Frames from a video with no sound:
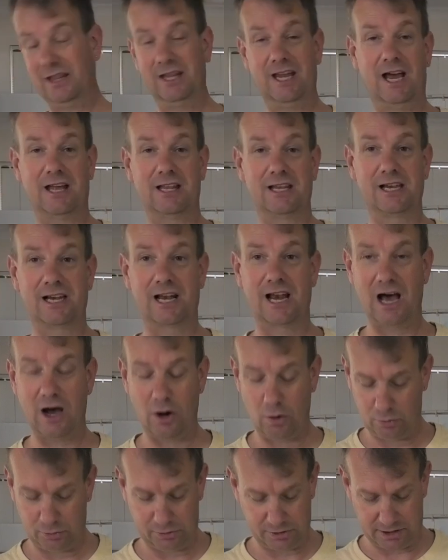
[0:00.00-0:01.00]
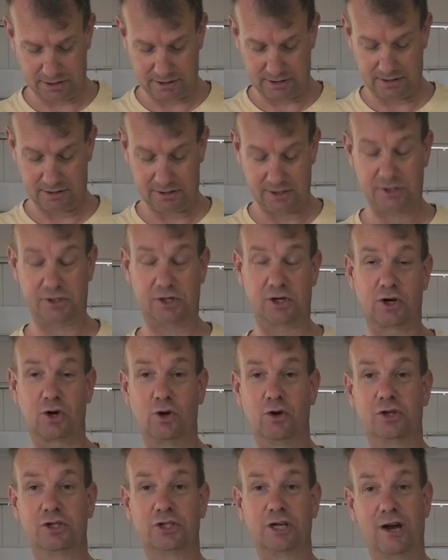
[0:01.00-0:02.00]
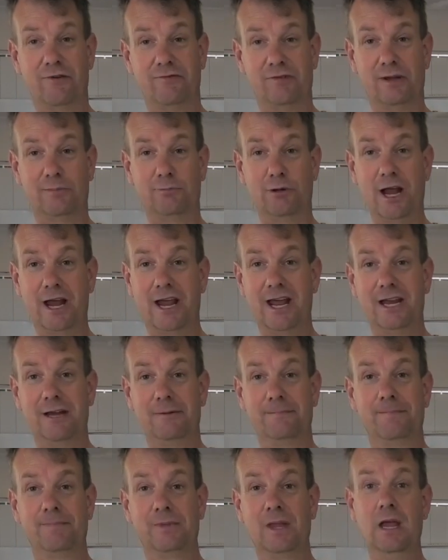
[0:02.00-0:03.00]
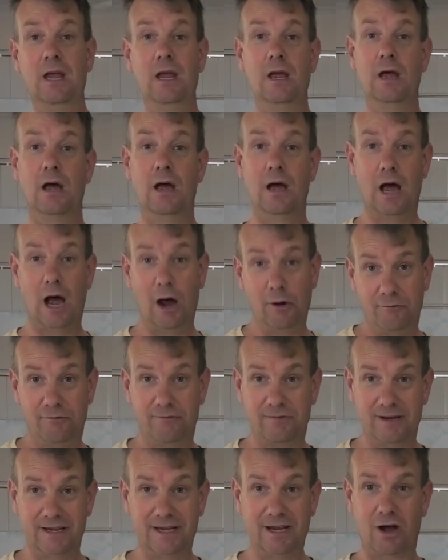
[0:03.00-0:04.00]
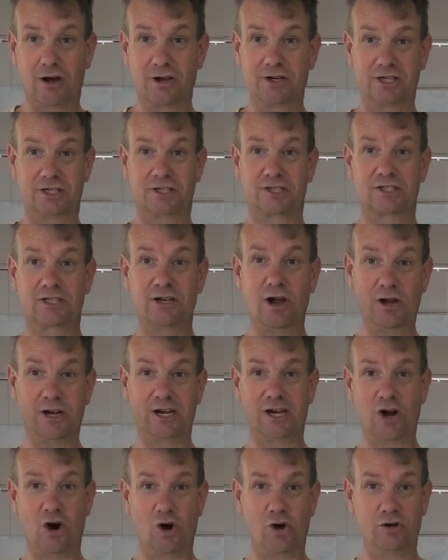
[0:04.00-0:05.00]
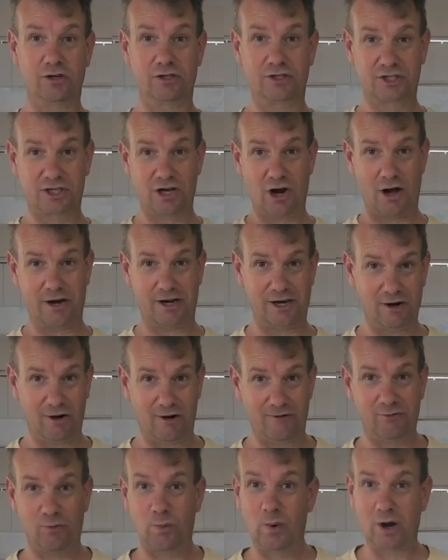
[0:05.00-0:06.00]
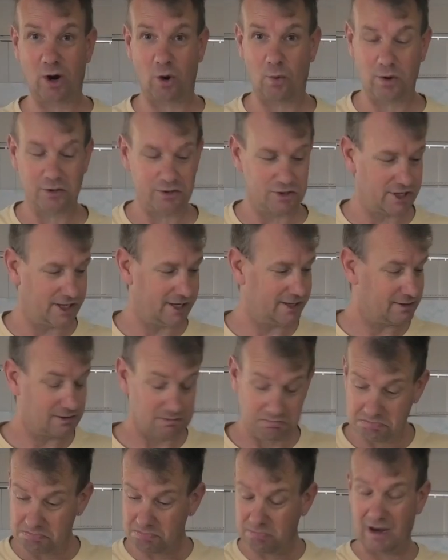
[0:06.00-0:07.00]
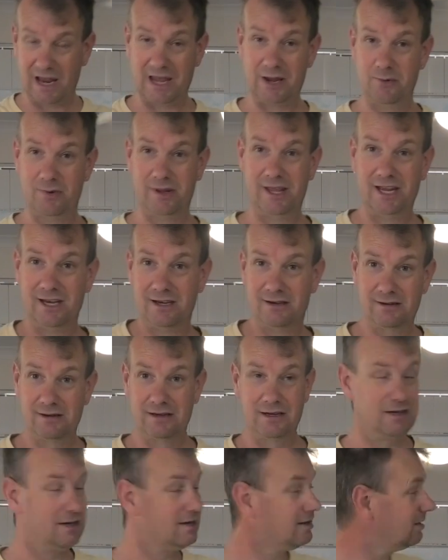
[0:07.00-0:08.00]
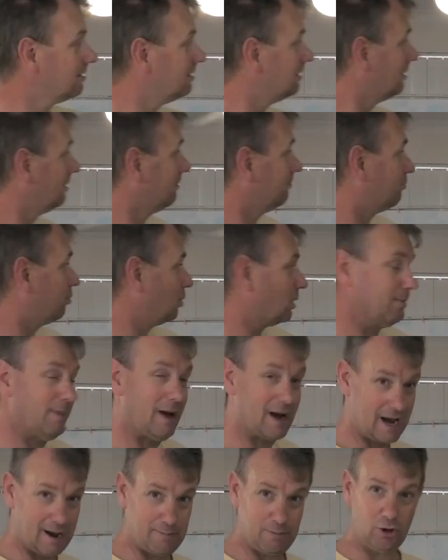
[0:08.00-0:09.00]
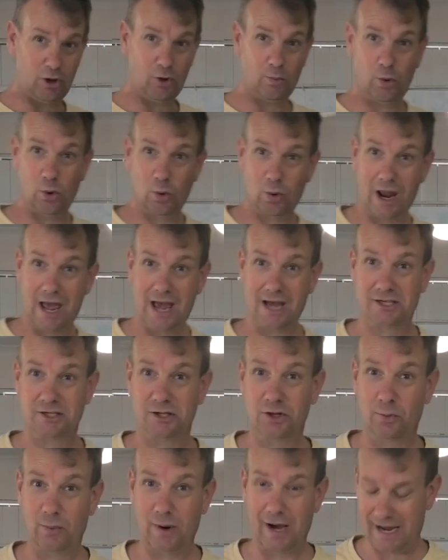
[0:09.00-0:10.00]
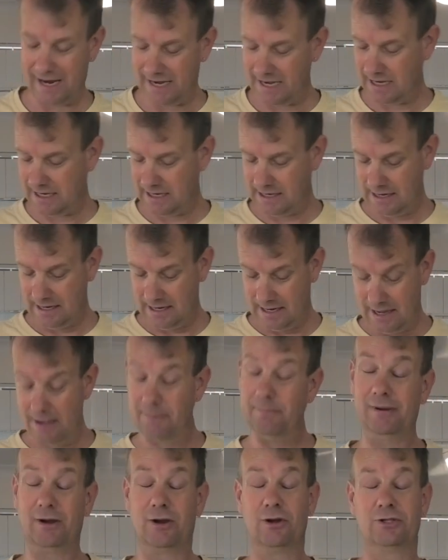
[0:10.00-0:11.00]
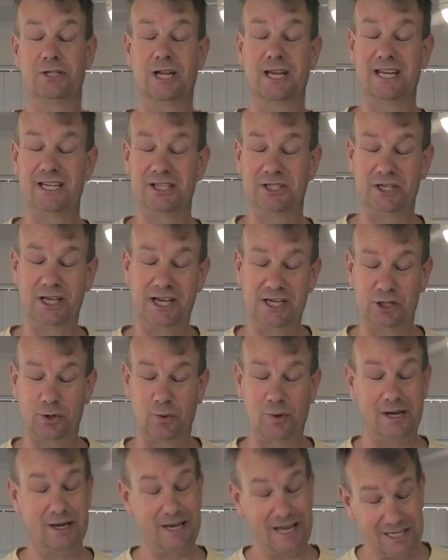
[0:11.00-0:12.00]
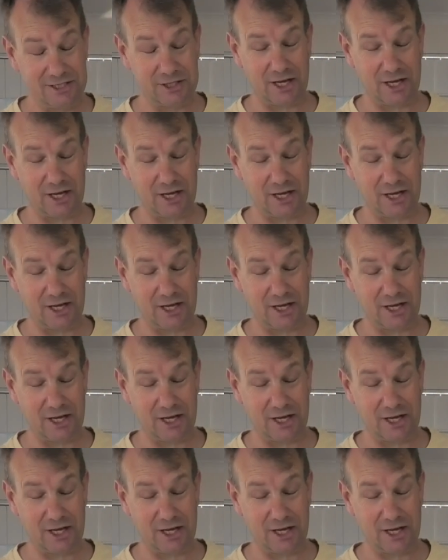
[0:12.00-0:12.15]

the other holes to secure the shelf on the bracket, hopefully I can just slide it on, slide it off when I want it, play with it, put it back up on the wall, out of the way, because that is the issue in this